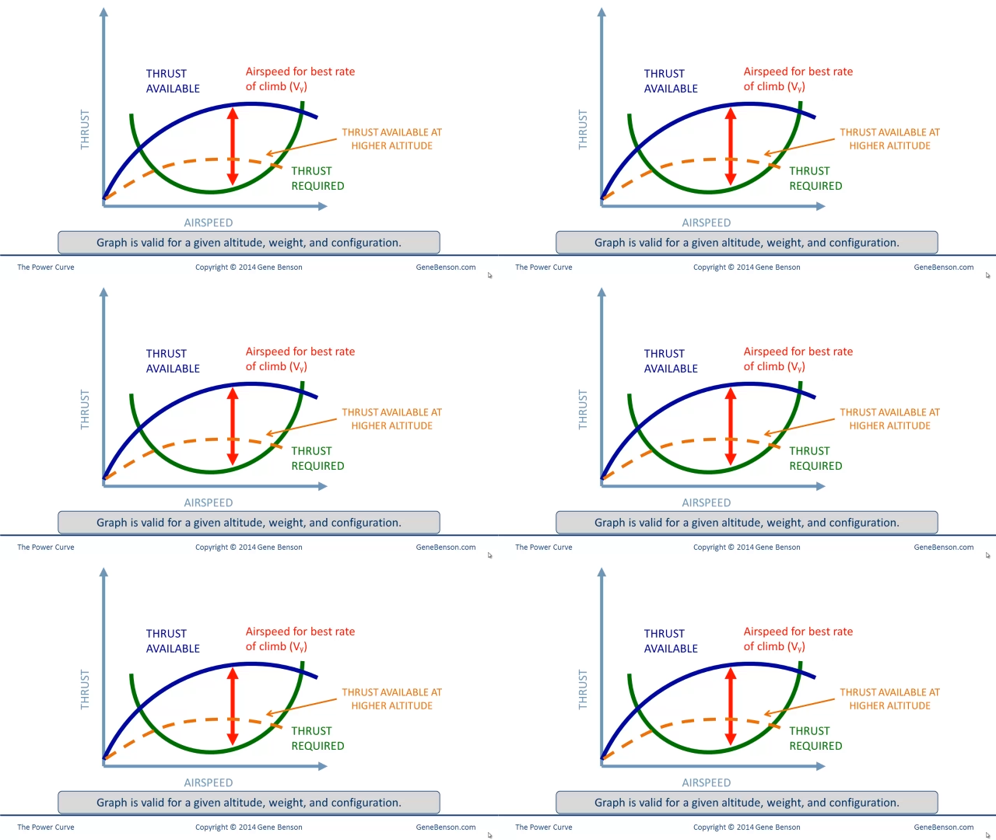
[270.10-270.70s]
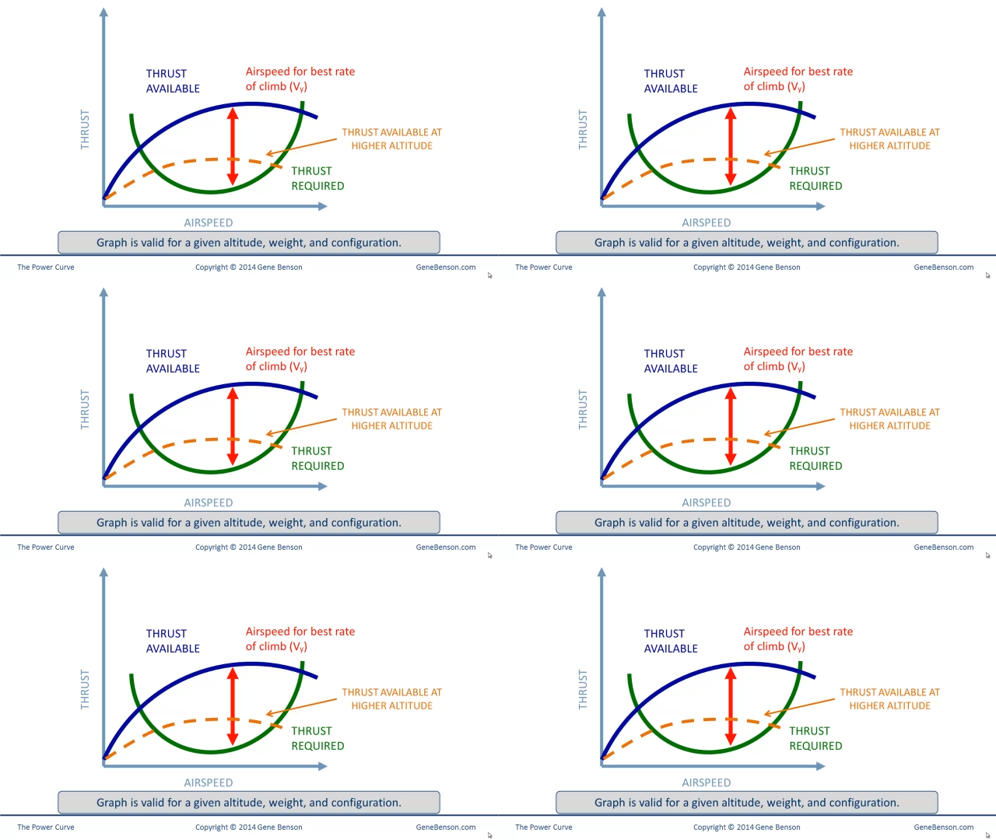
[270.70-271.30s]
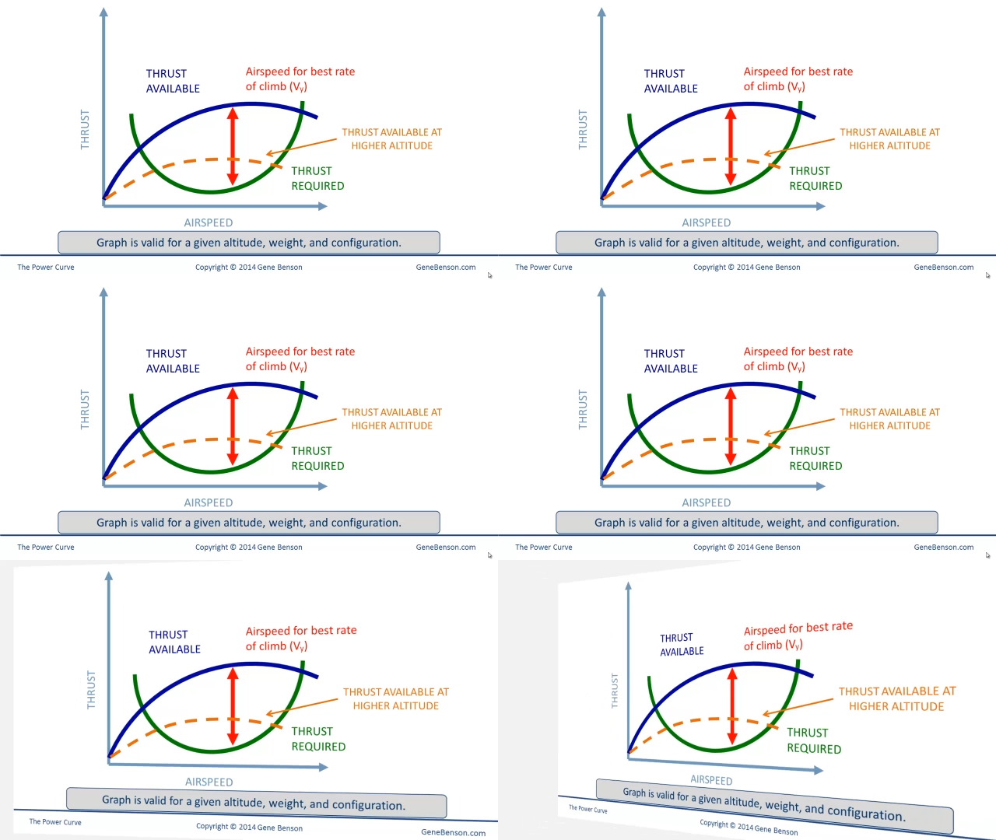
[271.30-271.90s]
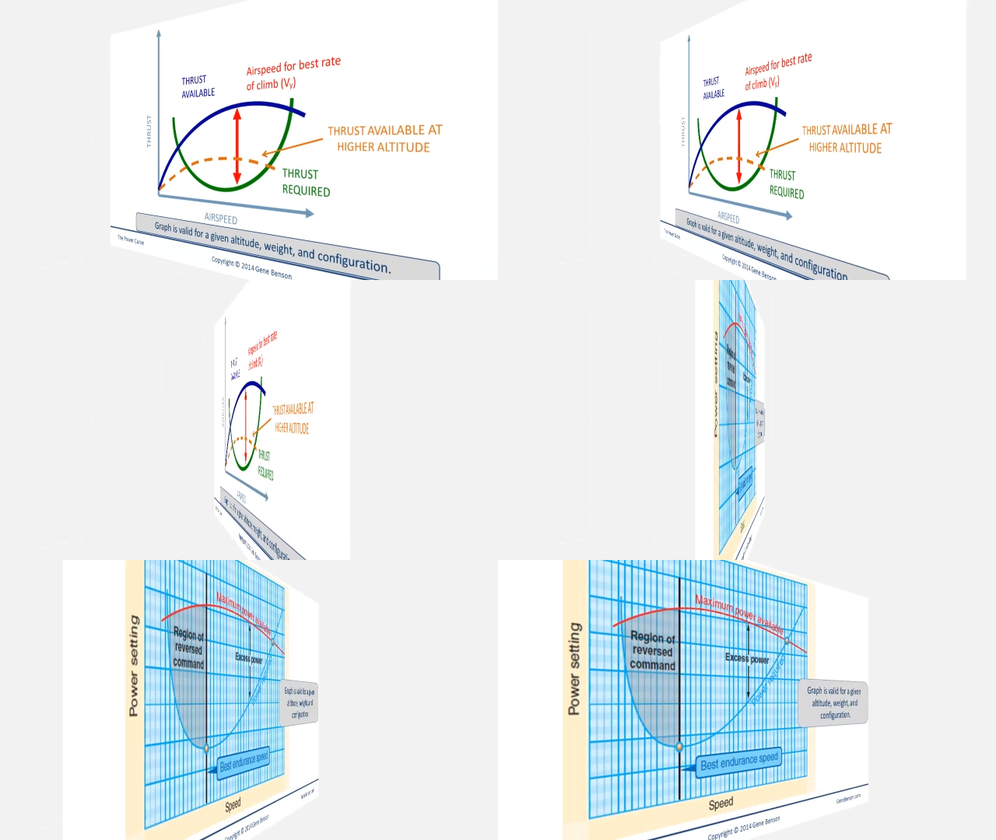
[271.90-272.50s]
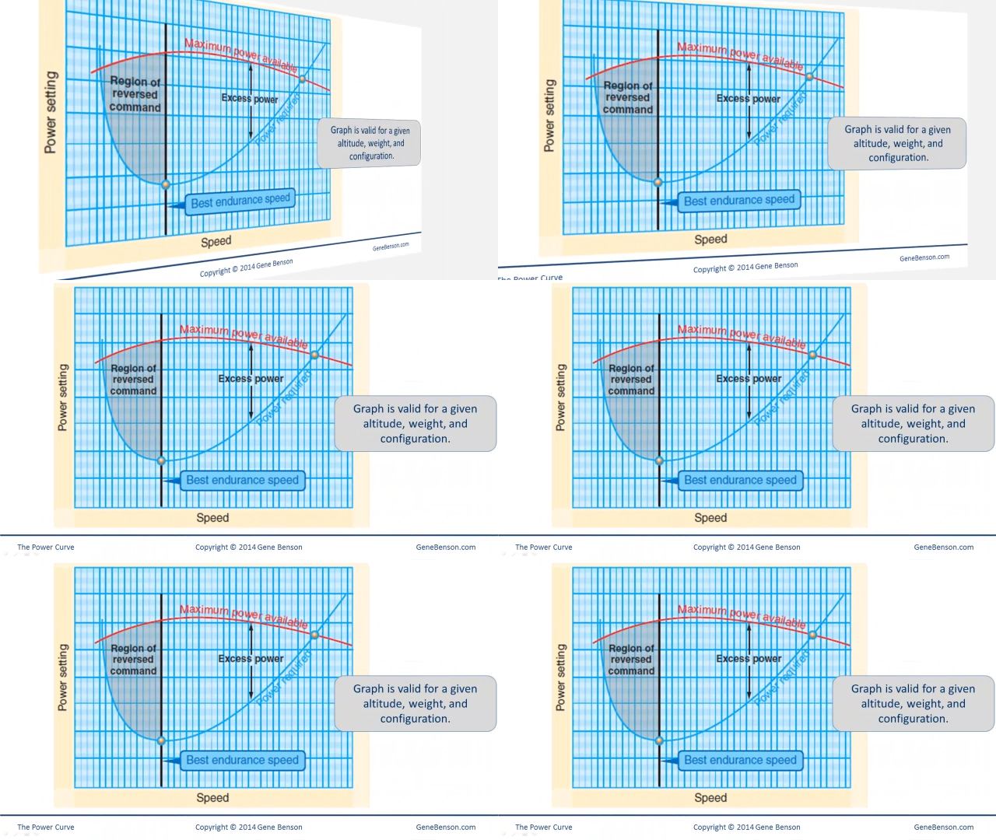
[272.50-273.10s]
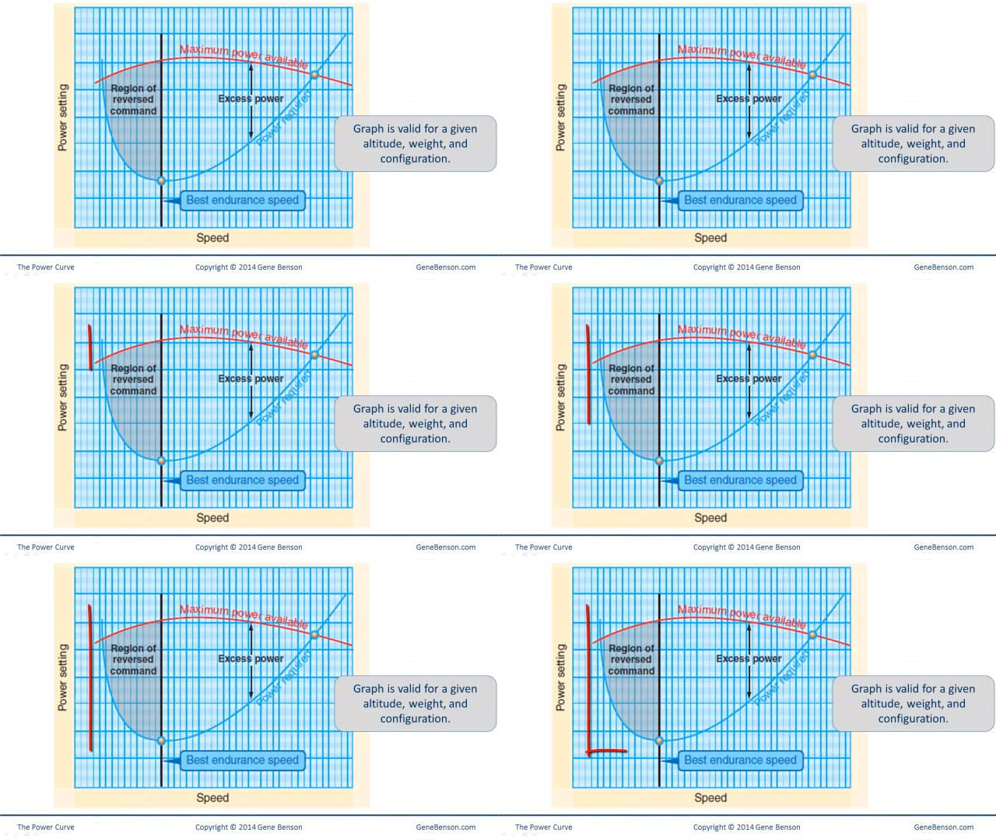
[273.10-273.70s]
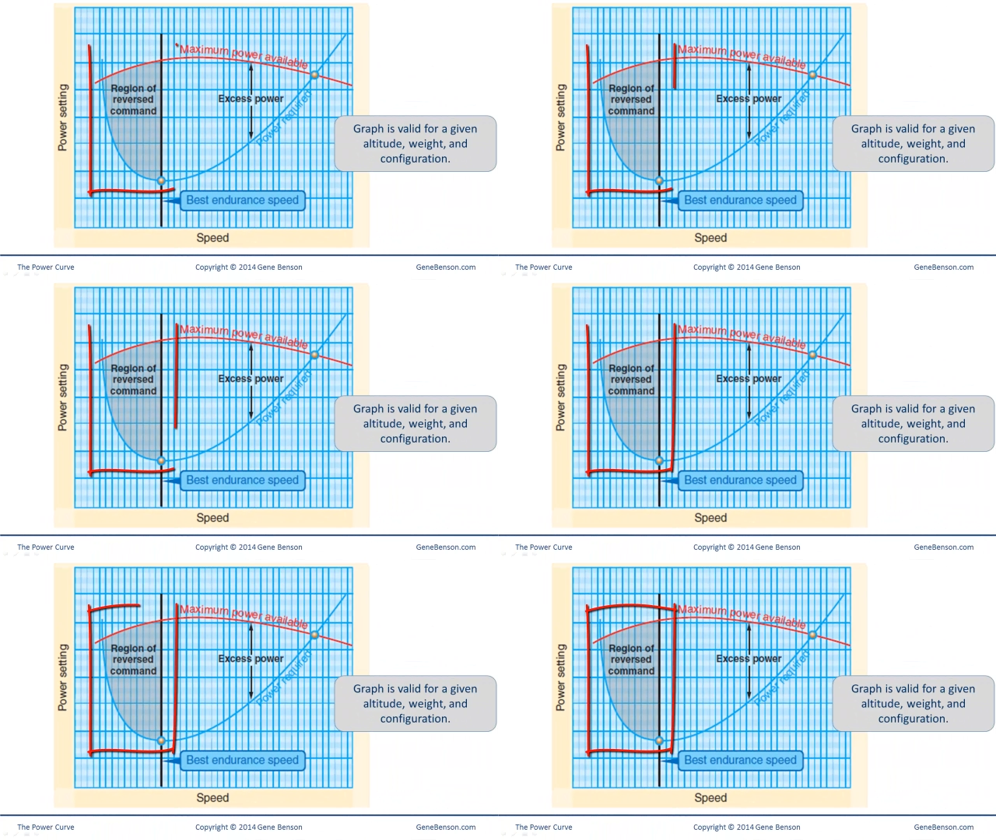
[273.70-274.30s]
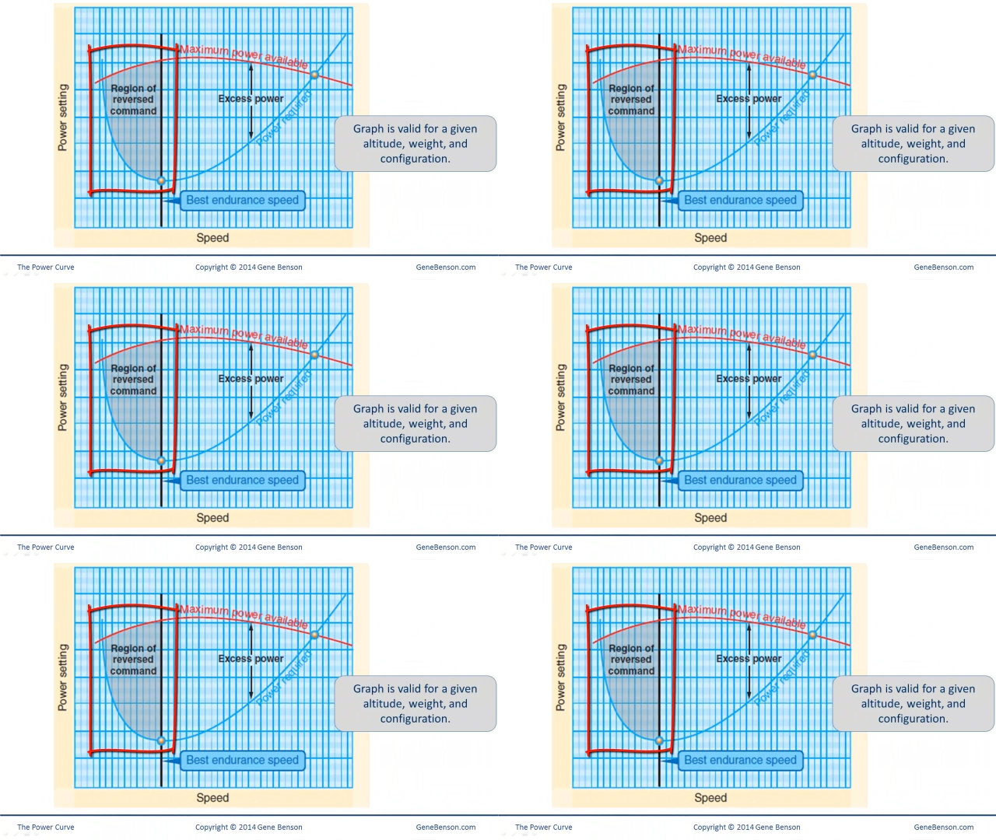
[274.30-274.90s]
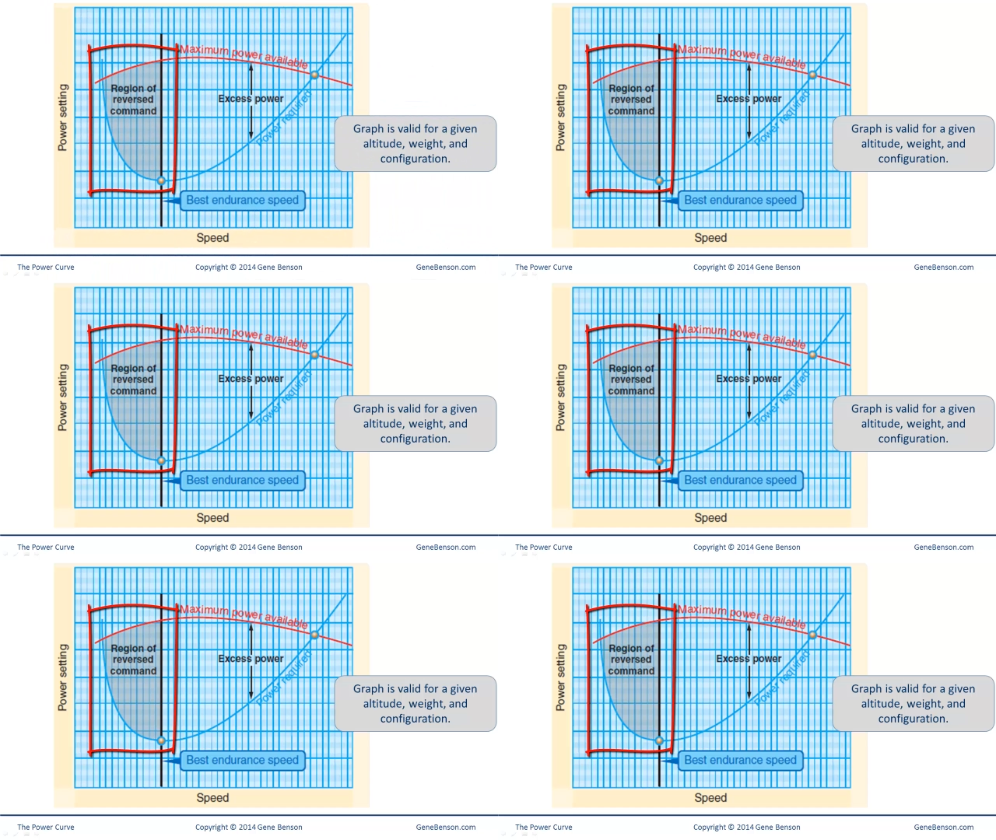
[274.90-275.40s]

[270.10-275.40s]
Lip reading: Nobody's mouth can be seen.